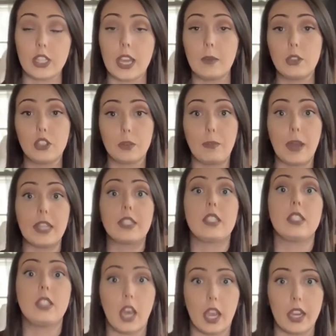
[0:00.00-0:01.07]
That was your best
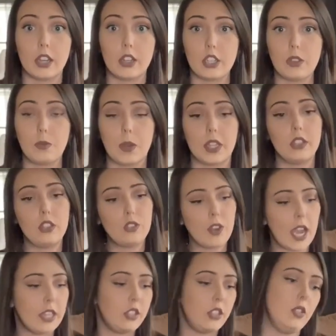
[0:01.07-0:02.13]
attire. You'd wear the
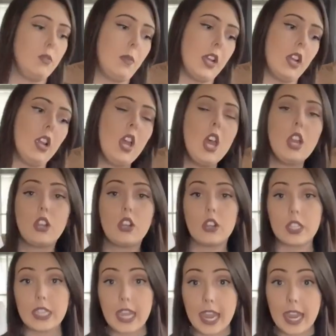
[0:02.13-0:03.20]
dress, you'd wear
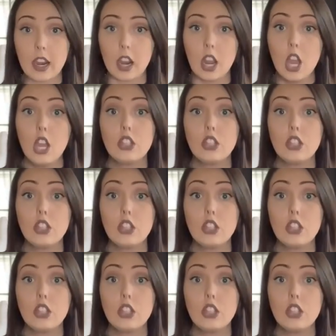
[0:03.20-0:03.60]
curly hair.